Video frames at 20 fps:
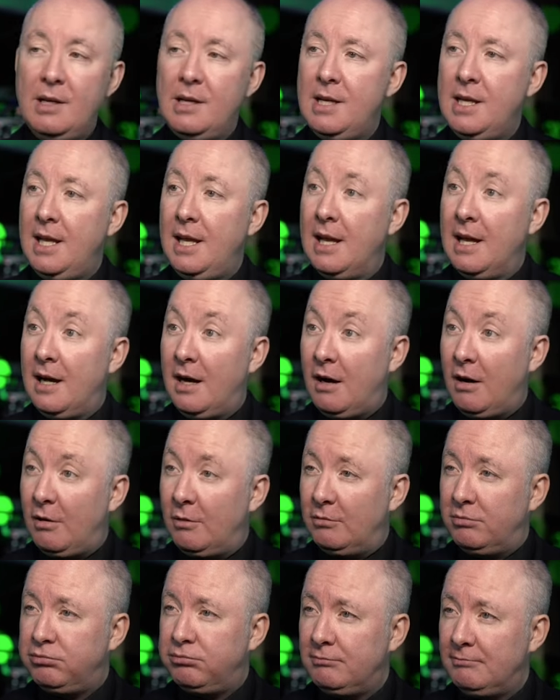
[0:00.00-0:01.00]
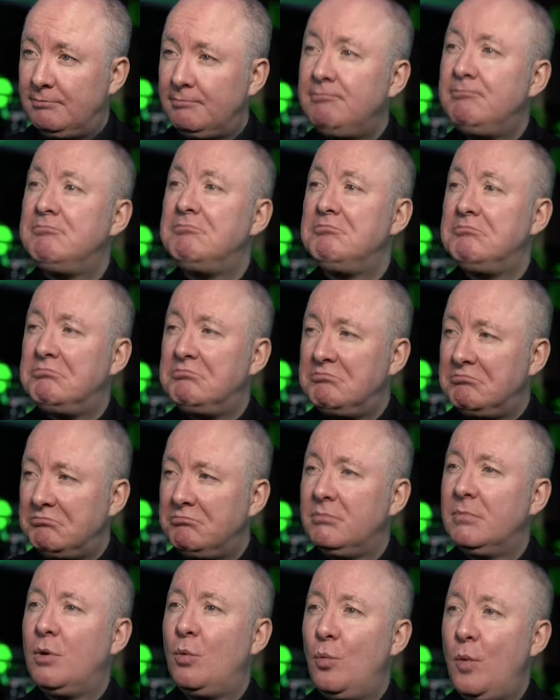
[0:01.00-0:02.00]
Yo,
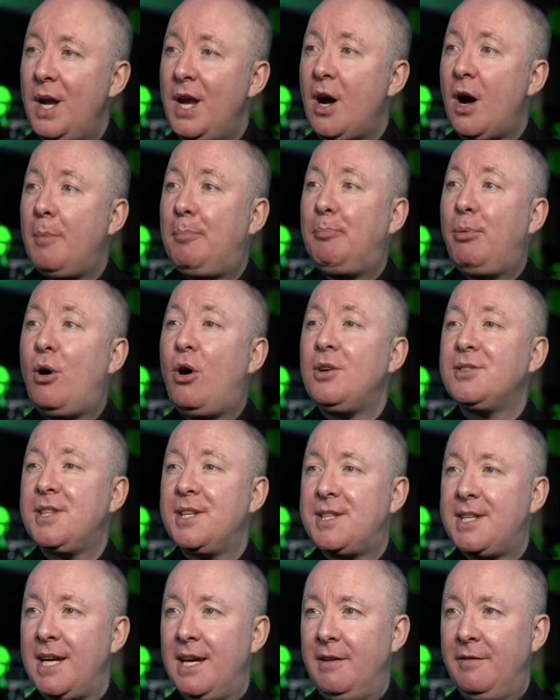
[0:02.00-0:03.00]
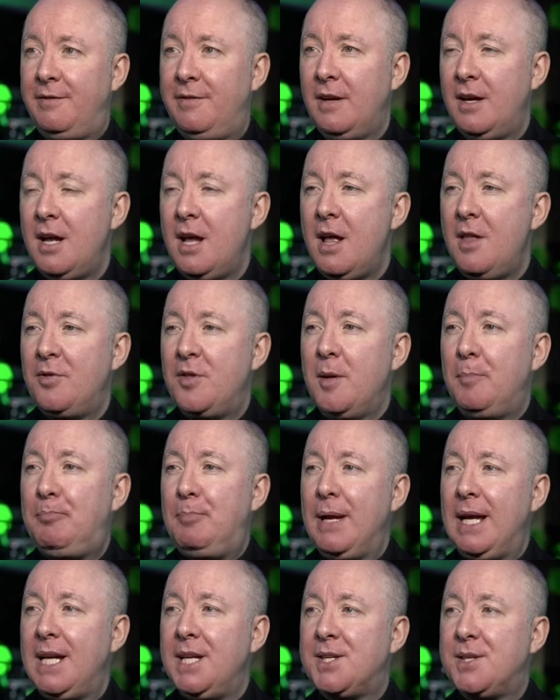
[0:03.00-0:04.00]
We are positive. The
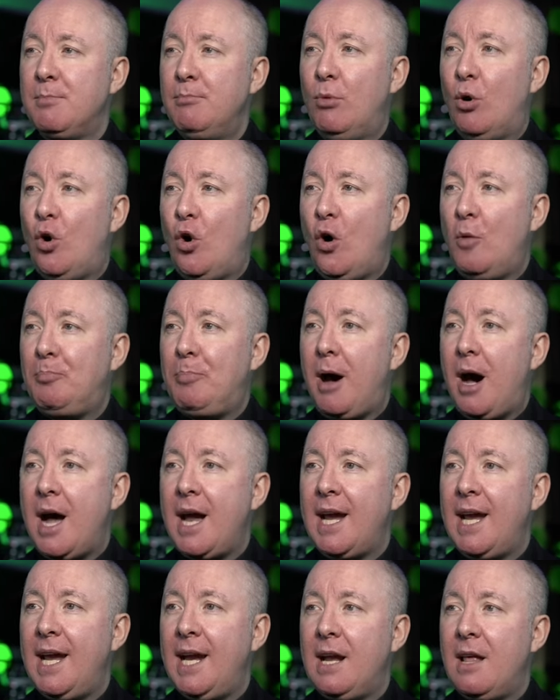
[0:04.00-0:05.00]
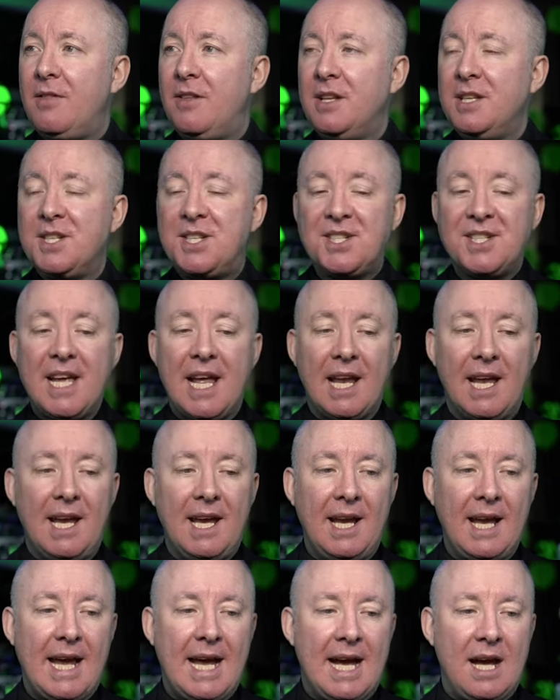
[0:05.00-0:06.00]
bids, more buying than
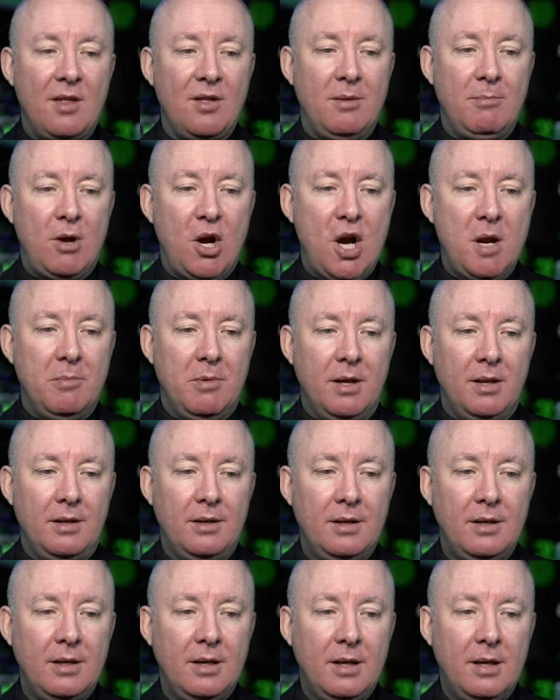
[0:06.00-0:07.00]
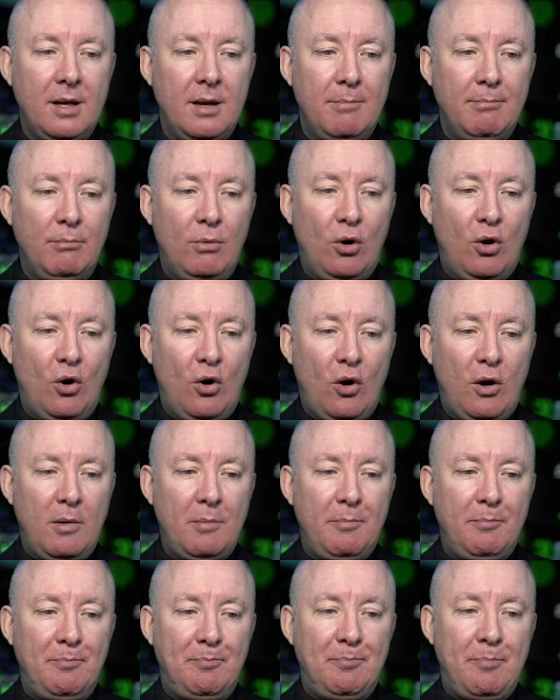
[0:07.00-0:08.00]
selling at the moment.
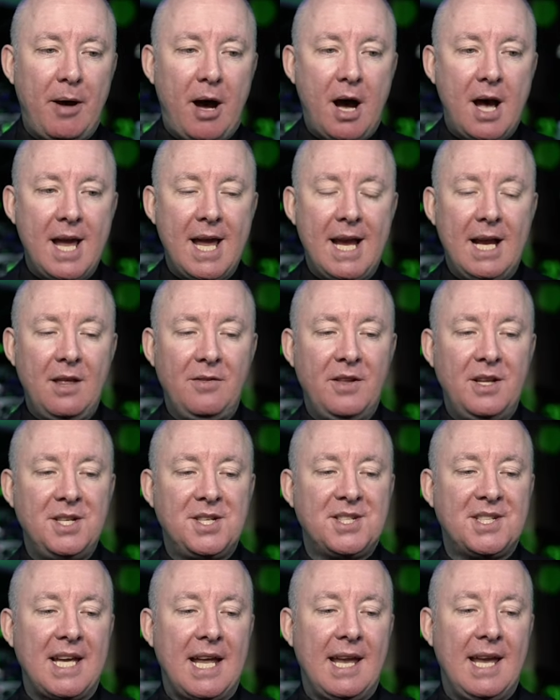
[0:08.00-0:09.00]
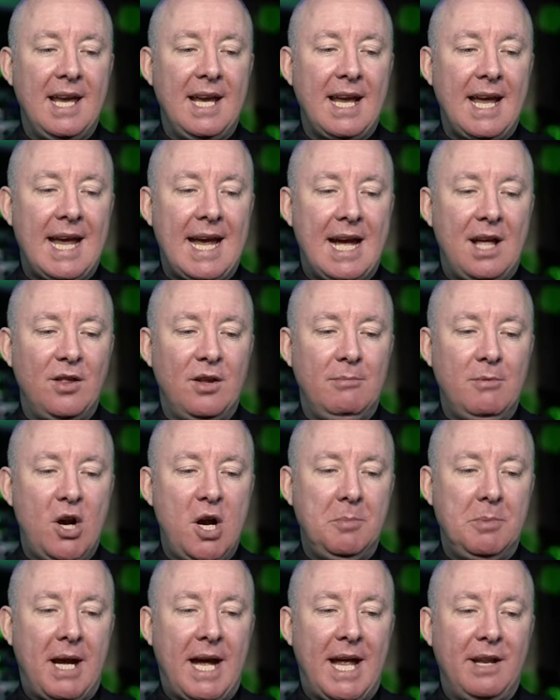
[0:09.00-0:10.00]
More buying than selling at the
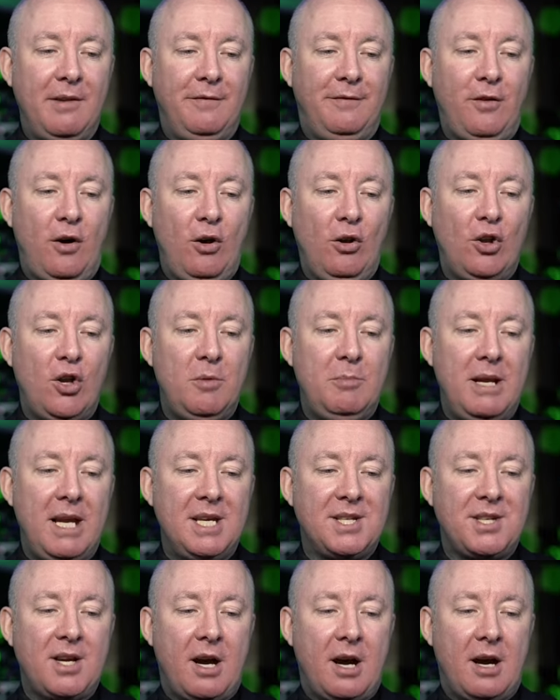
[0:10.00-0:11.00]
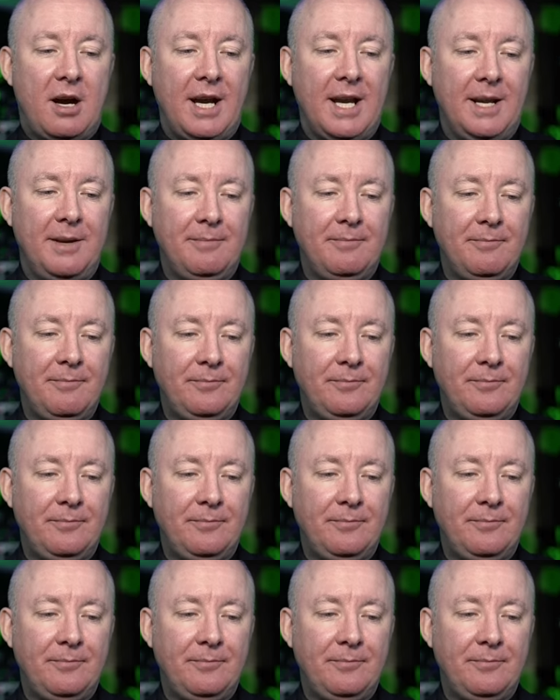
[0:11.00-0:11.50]
moment. And the volume is high.